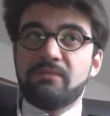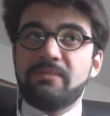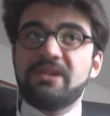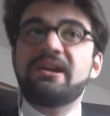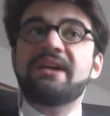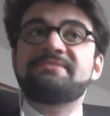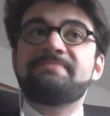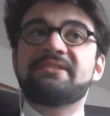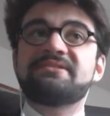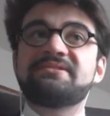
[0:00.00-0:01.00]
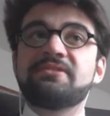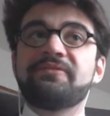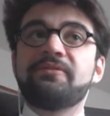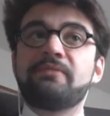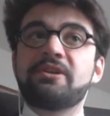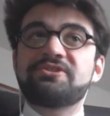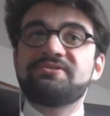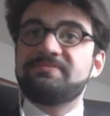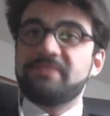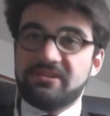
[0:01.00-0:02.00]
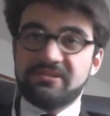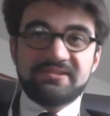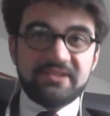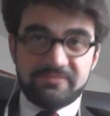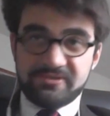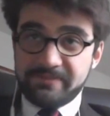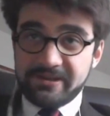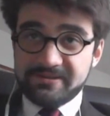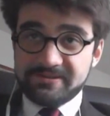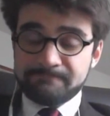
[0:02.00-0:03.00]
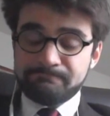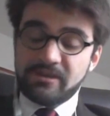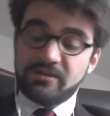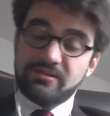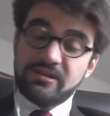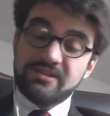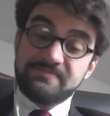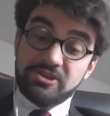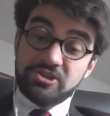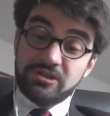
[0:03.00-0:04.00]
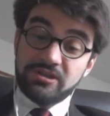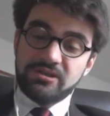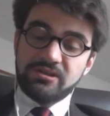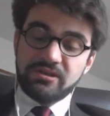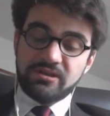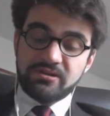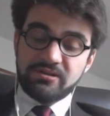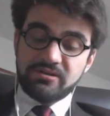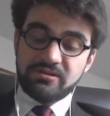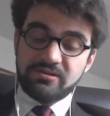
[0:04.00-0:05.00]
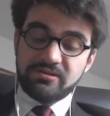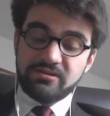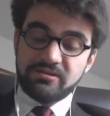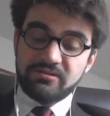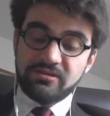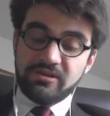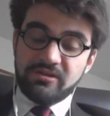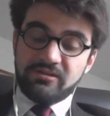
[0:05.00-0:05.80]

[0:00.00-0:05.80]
many aspects of the Russian-speaking cyberspace, and especially the